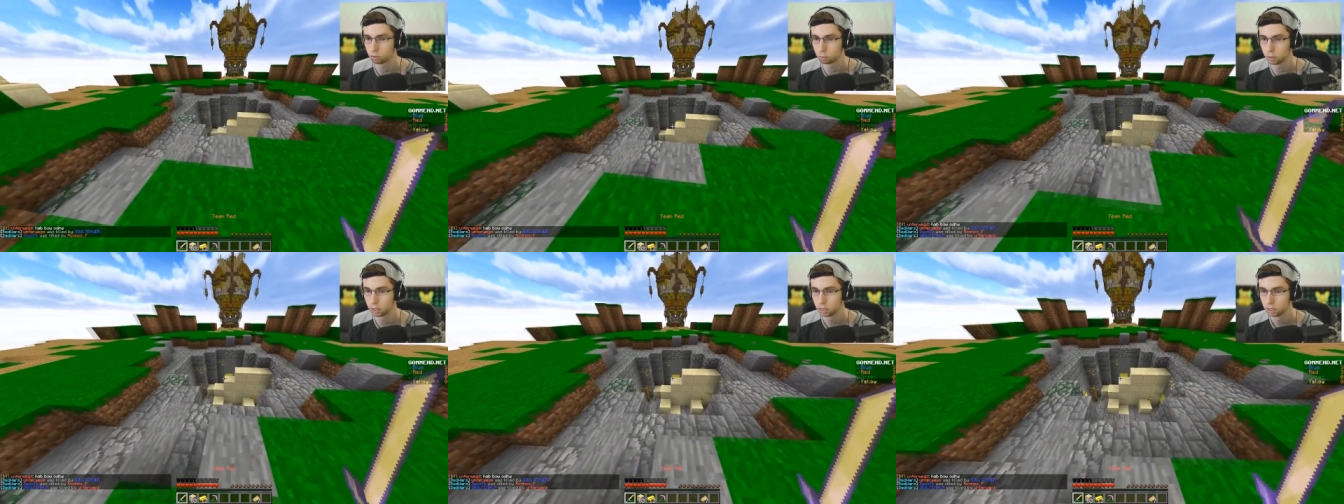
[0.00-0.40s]

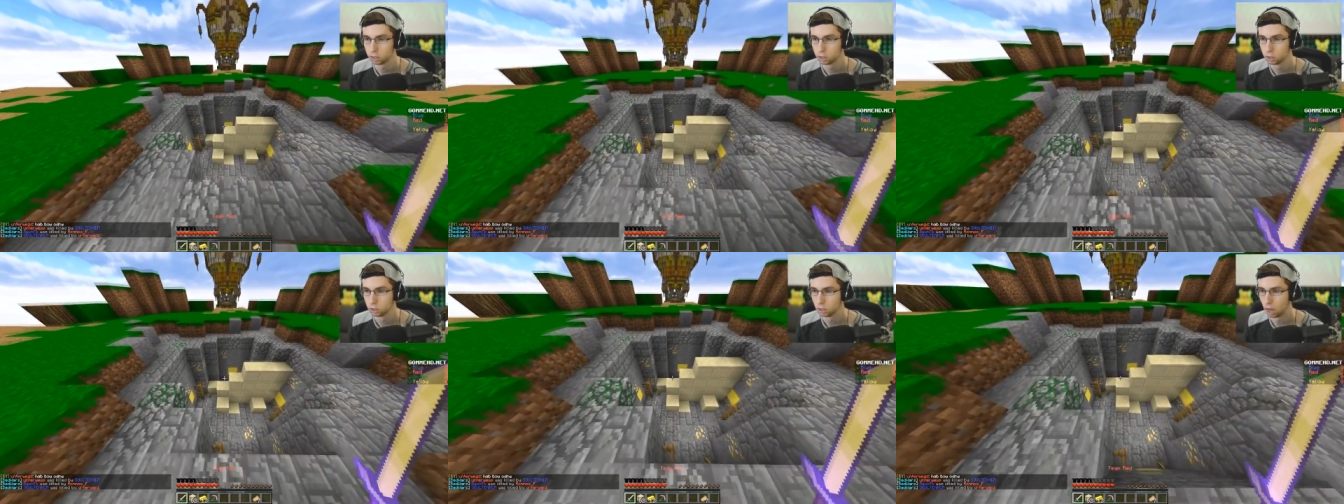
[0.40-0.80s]
me?
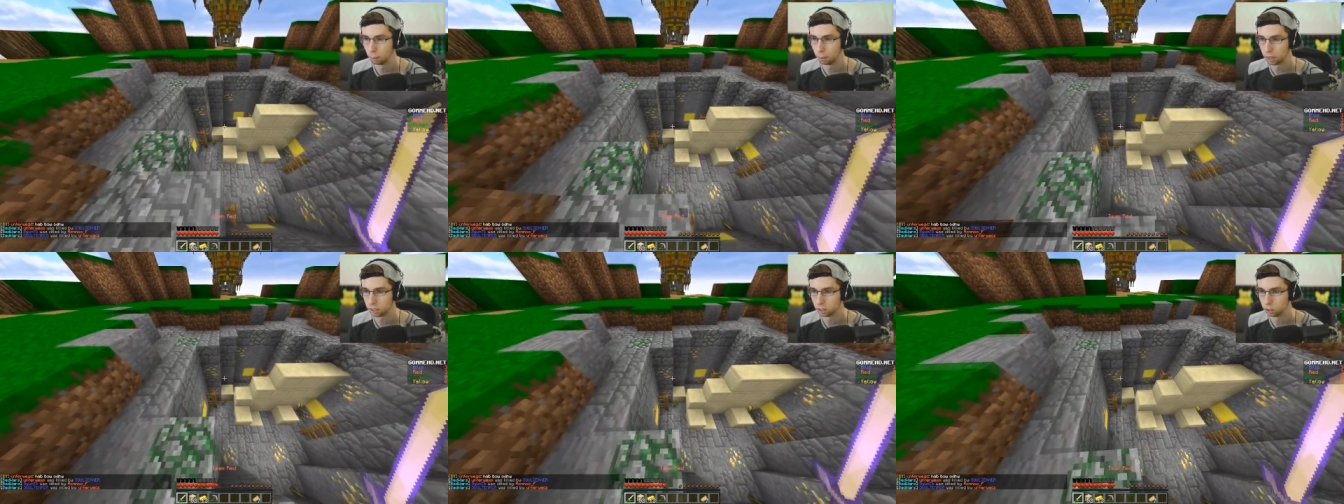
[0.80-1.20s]
I'm
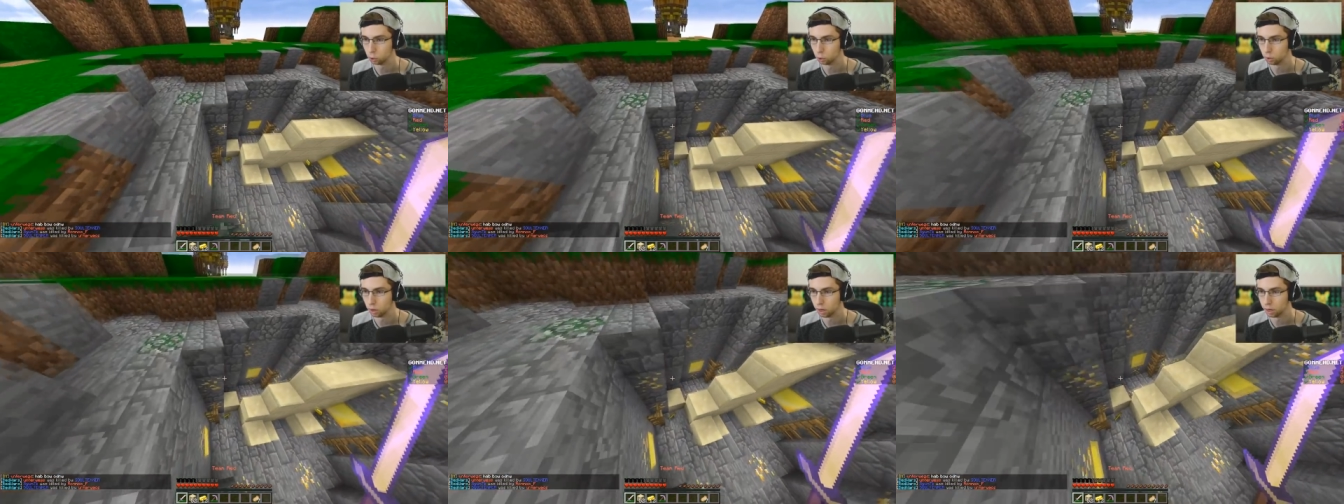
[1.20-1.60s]
not gonna
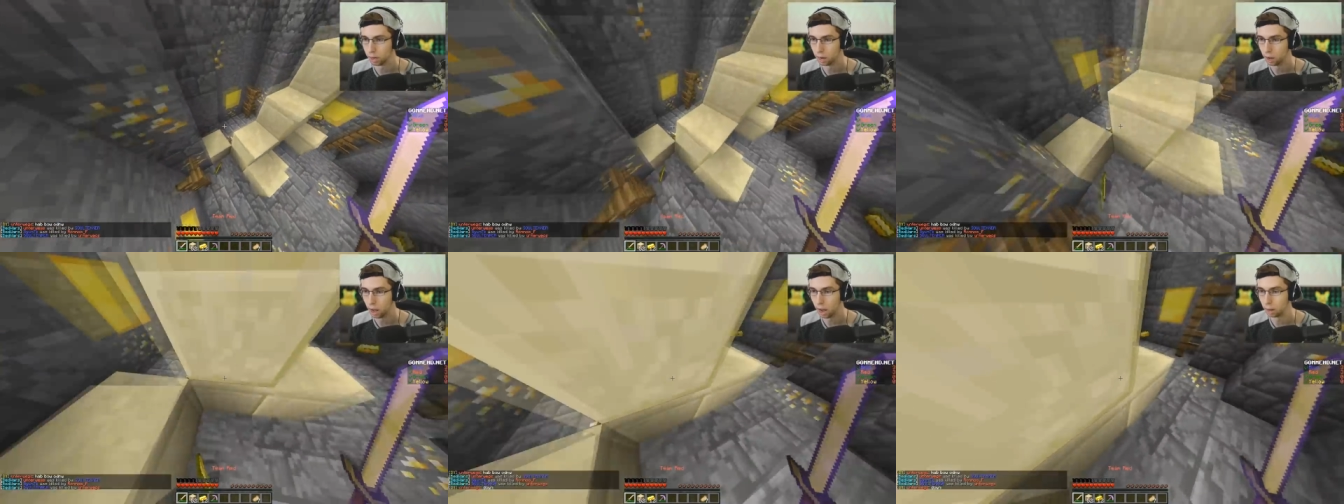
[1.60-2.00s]
do it right
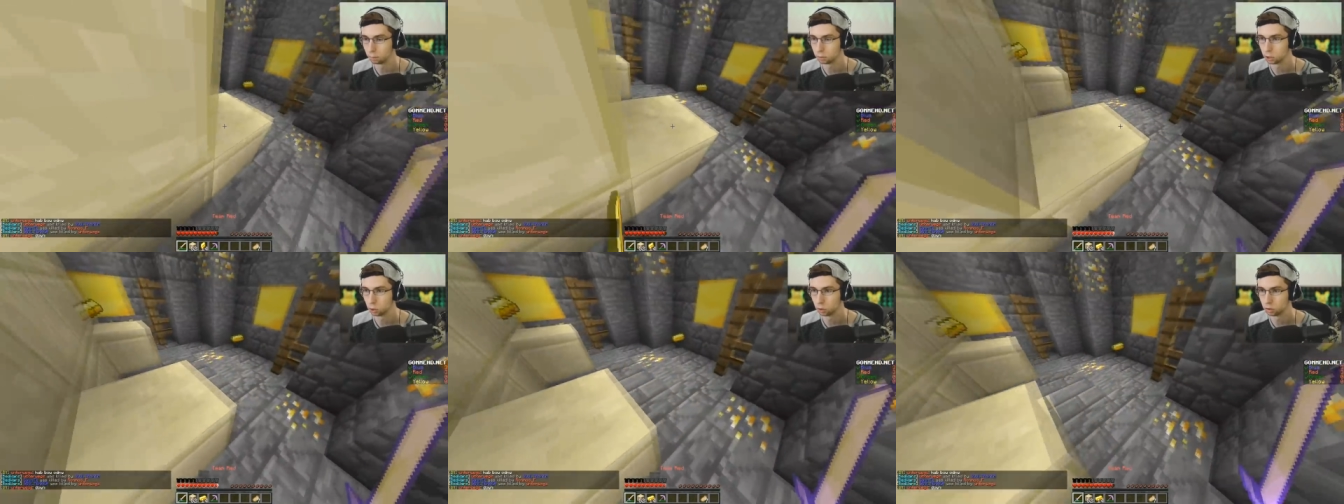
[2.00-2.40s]
now.
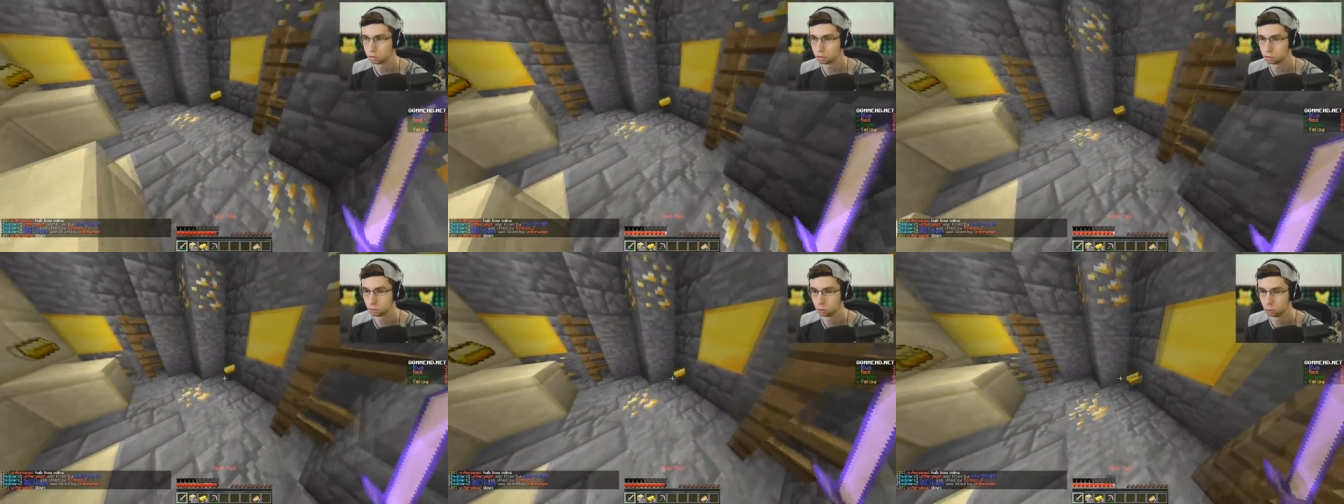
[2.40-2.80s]
I'm going
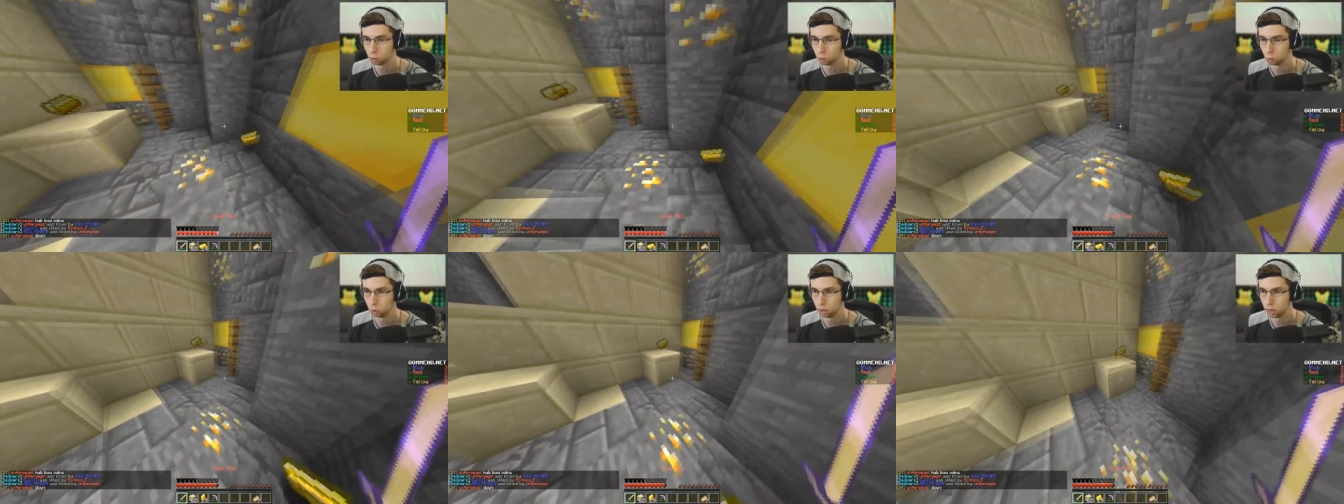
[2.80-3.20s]

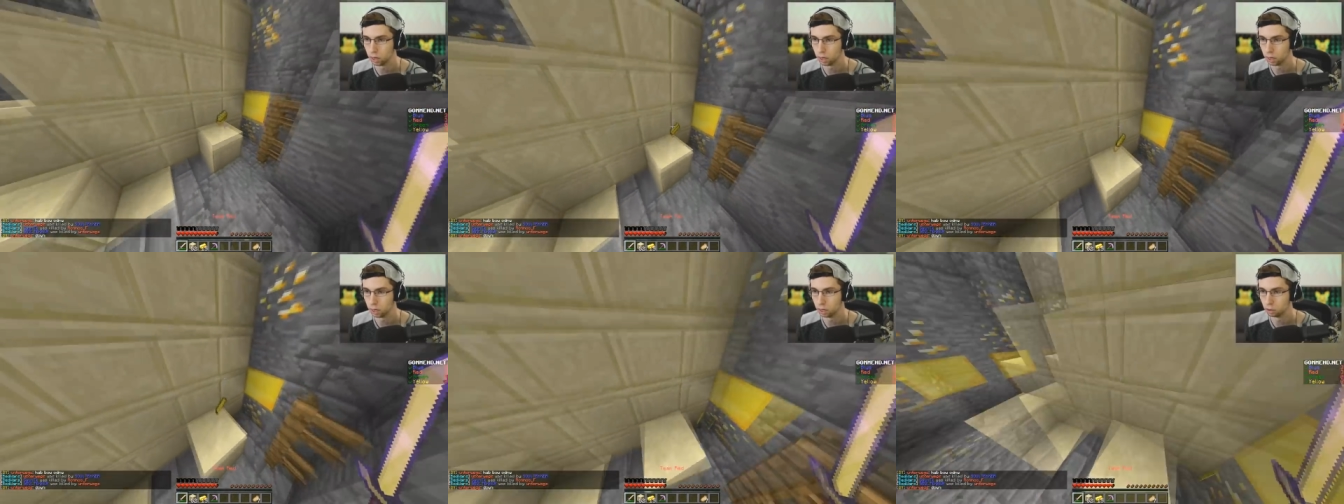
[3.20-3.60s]
to
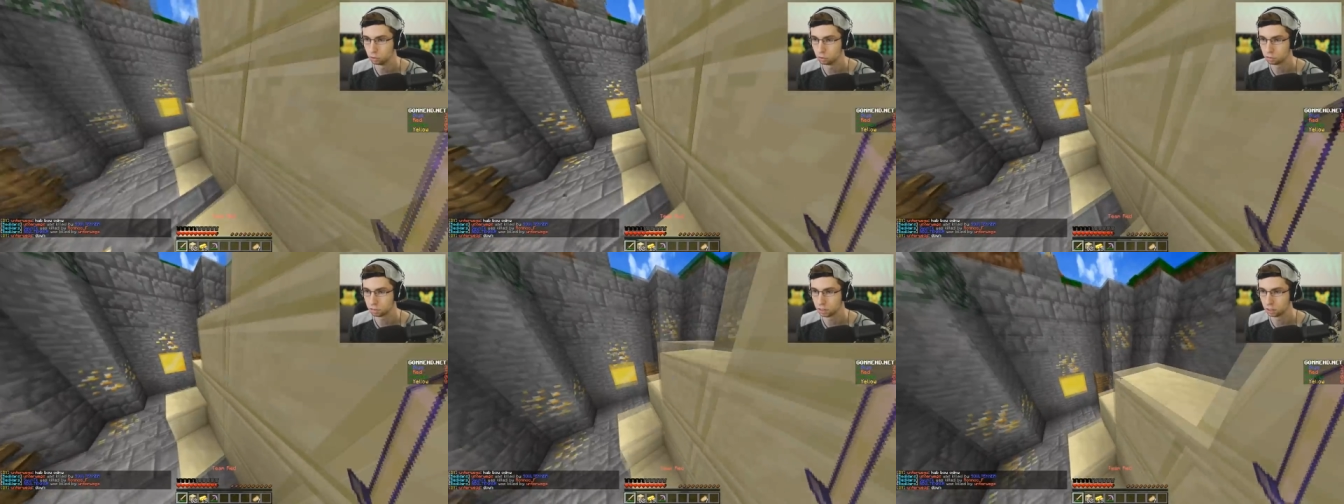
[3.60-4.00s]
uh,
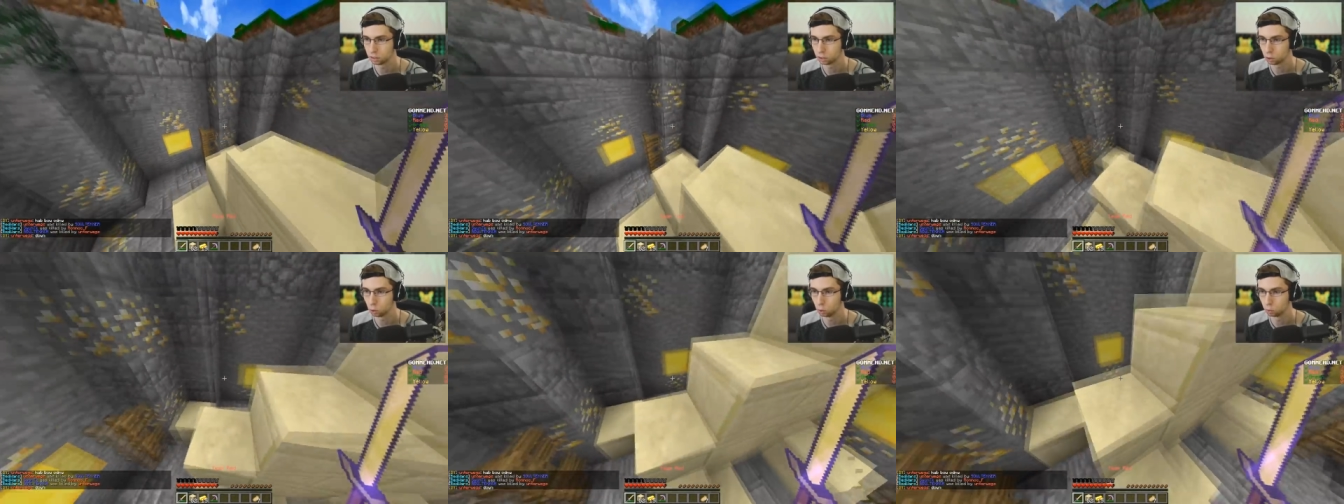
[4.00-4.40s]
just get
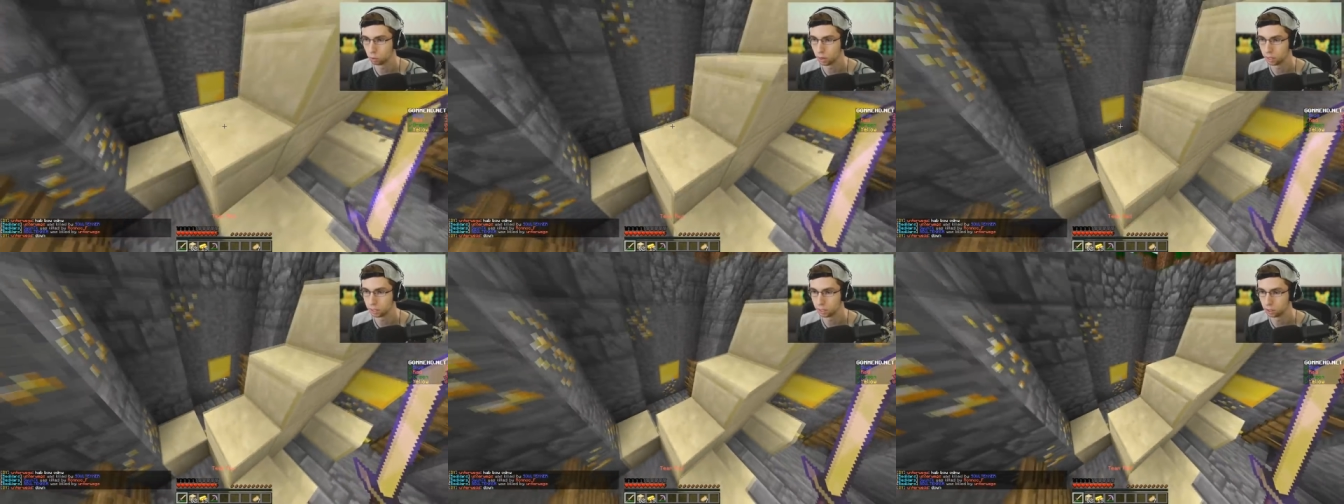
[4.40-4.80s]
the gold
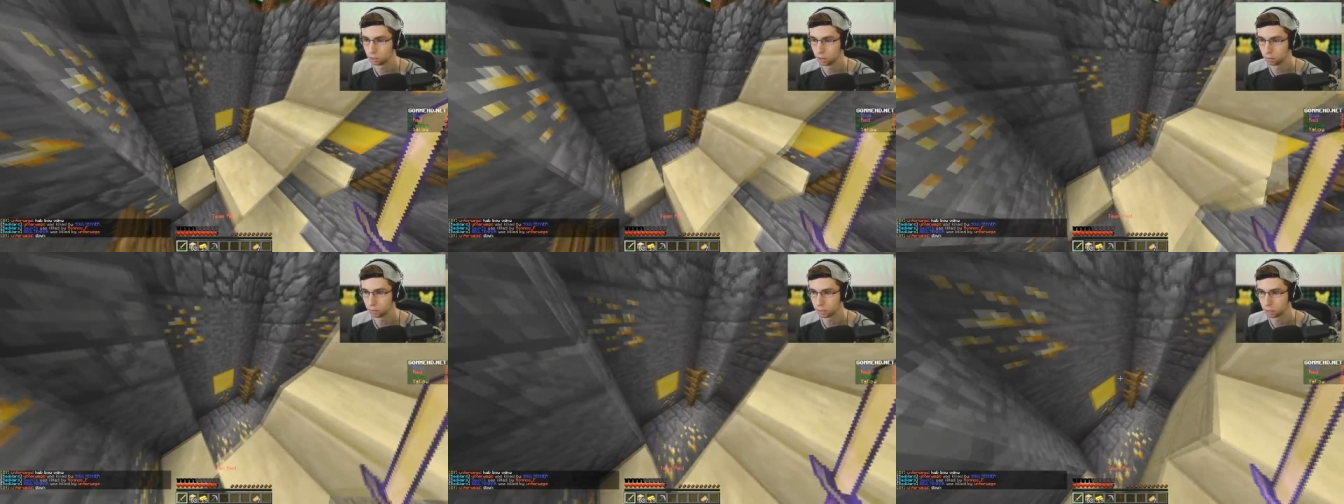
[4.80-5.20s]
right
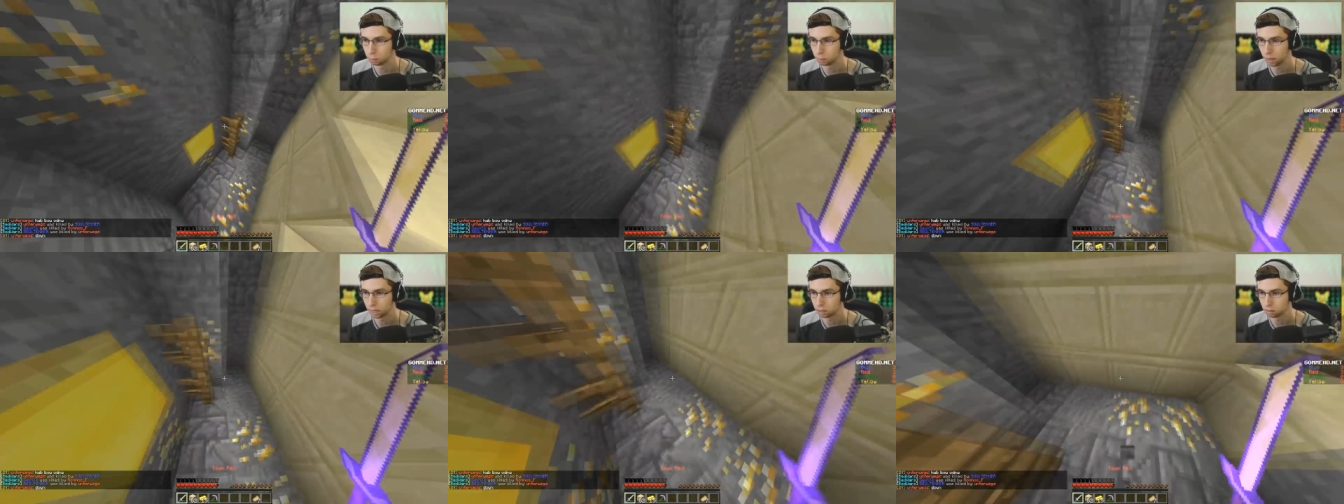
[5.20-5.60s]
here and then
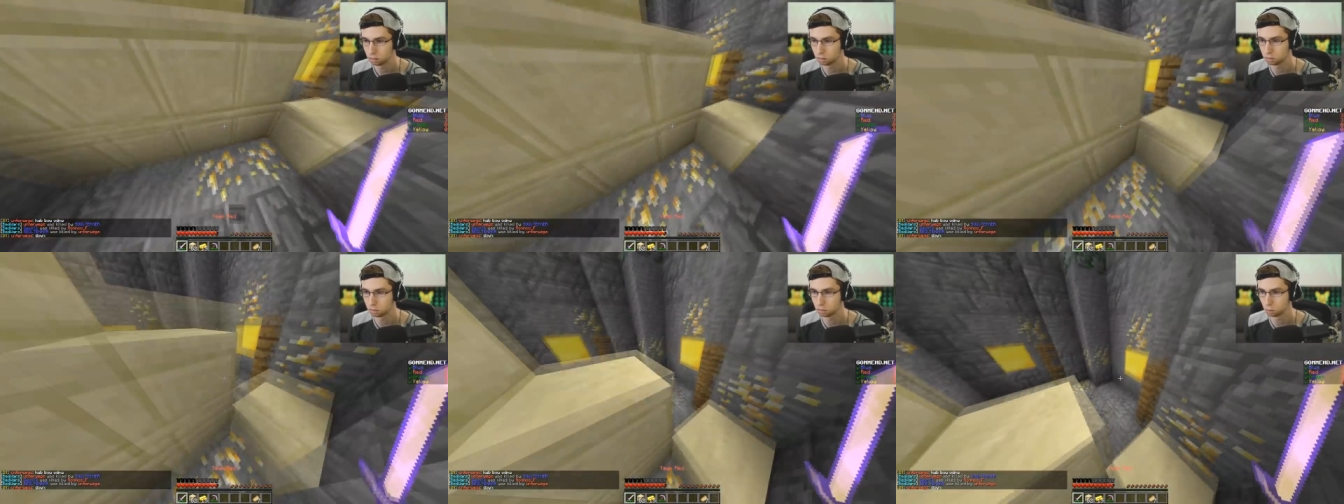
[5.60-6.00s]
get back because this is a